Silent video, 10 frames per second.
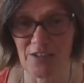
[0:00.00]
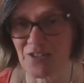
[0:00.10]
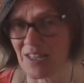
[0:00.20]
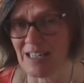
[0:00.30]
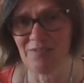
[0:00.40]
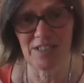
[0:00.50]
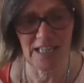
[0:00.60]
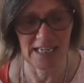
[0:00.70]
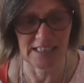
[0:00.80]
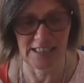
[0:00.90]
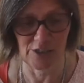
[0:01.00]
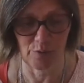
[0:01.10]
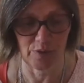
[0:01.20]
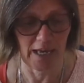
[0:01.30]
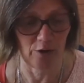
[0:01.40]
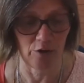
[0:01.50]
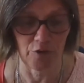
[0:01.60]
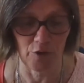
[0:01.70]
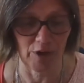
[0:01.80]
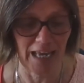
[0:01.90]
So the liver's had to deal with that. Or
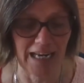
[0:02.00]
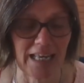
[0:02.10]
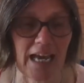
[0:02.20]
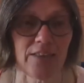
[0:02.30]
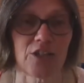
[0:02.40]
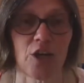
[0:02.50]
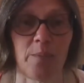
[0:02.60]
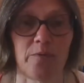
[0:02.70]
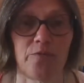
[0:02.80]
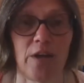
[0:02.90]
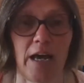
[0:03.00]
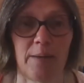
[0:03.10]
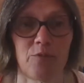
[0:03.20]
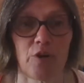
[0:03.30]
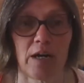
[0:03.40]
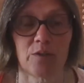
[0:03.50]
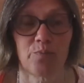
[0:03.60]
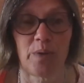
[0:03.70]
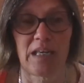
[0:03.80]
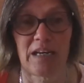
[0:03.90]
if you're on any other type of drugs,
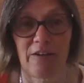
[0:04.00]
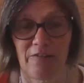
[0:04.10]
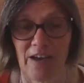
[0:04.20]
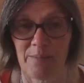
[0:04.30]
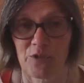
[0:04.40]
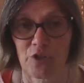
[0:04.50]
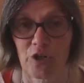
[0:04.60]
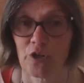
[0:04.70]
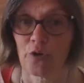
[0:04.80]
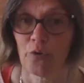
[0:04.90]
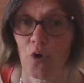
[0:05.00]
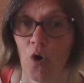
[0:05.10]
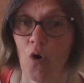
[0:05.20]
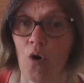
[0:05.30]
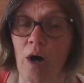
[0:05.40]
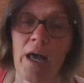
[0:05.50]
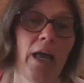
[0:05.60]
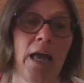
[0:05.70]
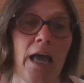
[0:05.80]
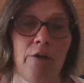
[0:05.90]
be it pharmaceutical or
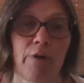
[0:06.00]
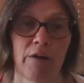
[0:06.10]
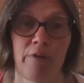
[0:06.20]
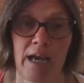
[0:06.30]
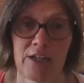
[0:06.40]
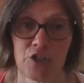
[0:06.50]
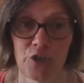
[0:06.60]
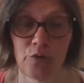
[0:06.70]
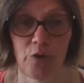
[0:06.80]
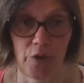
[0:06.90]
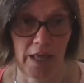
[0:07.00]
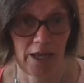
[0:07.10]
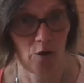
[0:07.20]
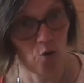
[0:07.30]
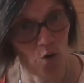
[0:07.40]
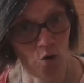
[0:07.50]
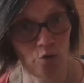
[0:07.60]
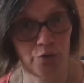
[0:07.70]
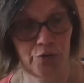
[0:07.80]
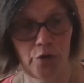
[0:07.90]
recreational, they
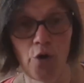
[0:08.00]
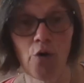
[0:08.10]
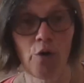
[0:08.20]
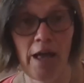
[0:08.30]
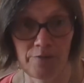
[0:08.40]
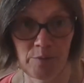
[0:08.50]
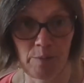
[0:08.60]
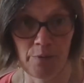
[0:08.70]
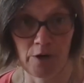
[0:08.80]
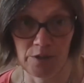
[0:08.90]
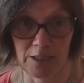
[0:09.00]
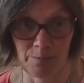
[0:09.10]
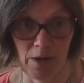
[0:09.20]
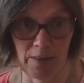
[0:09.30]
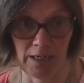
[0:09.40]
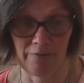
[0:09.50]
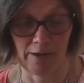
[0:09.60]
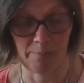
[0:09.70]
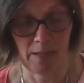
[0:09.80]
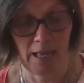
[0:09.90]
all have to be processed by the
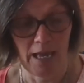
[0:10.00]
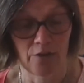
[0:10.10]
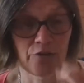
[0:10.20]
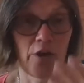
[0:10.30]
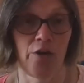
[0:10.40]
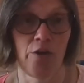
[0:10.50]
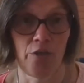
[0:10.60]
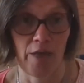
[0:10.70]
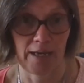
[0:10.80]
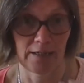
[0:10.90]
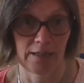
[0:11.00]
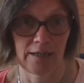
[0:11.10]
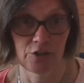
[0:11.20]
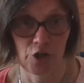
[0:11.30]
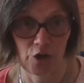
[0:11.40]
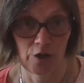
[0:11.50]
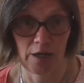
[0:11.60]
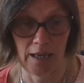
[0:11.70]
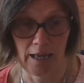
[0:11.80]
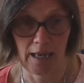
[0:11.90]
liver. So that in
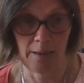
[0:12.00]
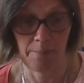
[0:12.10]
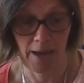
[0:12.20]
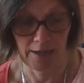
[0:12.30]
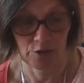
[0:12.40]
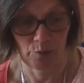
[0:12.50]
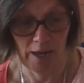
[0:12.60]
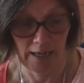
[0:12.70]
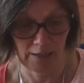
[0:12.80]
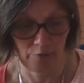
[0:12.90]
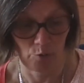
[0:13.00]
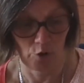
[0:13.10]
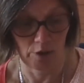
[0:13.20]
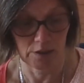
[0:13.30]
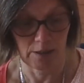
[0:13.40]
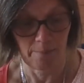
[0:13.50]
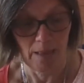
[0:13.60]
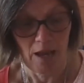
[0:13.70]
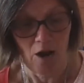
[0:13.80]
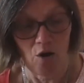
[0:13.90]
turn impacts the way our liver works.
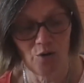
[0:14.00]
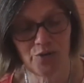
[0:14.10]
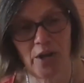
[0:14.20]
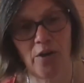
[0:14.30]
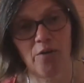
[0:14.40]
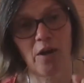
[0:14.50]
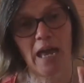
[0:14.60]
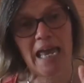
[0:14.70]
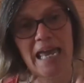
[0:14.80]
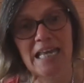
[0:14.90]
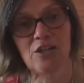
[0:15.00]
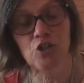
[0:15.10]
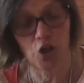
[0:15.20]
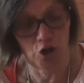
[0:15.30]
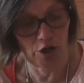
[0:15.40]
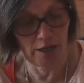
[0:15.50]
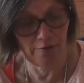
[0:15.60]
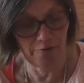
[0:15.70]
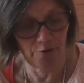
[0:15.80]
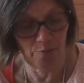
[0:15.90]
Also,
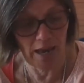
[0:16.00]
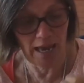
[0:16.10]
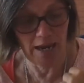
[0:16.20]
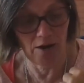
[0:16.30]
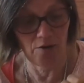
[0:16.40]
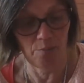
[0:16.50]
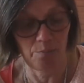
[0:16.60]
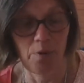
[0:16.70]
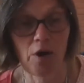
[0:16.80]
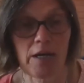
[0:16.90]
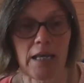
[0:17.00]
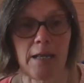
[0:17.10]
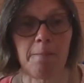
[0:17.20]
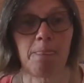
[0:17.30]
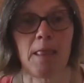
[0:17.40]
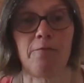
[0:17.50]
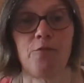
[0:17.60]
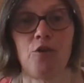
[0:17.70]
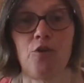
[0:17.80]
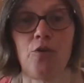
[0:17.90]
internally from our body,
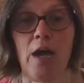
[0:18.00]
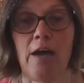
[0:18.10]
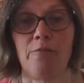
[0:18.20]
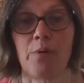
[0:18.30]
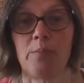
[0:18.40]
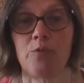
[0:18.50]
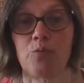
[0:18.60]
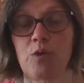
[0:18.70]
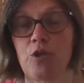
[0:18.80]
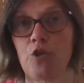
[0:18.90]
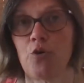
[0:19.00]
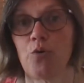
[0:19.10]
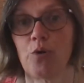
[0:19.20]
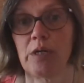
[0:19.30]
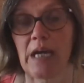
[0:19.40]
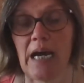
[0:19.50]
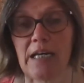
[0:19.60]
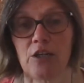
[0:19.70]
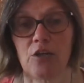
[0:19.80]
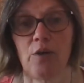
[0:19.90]
if you have problems with your
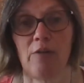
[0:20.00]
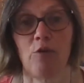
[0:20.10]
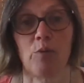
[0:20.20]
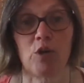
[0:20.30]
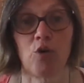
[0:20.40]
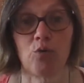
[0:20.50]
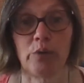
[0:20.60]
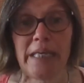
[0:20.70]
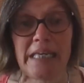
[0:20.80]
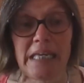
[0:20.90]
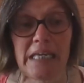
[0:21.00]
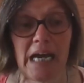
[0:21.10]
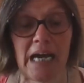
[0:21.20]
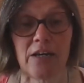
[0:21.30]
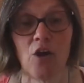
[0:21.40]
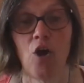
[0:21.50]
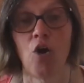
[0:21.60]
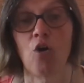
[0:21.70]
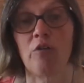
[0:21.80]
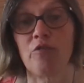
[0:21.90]
gut, you have what we call leaky gut,
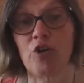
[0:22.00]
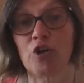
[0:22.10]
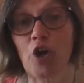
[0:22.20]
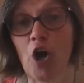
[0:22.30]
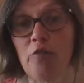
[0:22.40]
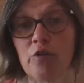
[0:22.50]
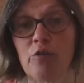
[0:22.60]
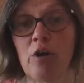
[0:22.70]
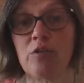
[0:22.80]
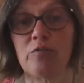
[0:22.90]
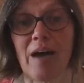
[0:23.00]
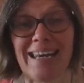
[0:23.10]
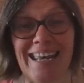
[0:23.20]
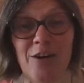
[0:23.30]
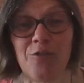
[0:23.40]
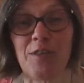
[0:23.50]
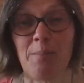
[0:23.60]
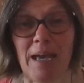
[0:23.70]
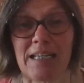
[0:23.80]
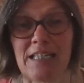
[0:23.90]
or if you've got an overgrowth of unhealthy
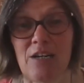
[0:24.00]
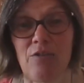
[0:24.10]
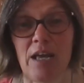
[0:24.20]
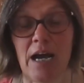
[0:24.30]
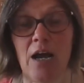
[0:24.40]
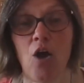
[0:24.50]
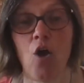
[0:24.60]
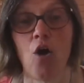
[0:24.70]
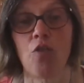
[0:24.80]
bacteria,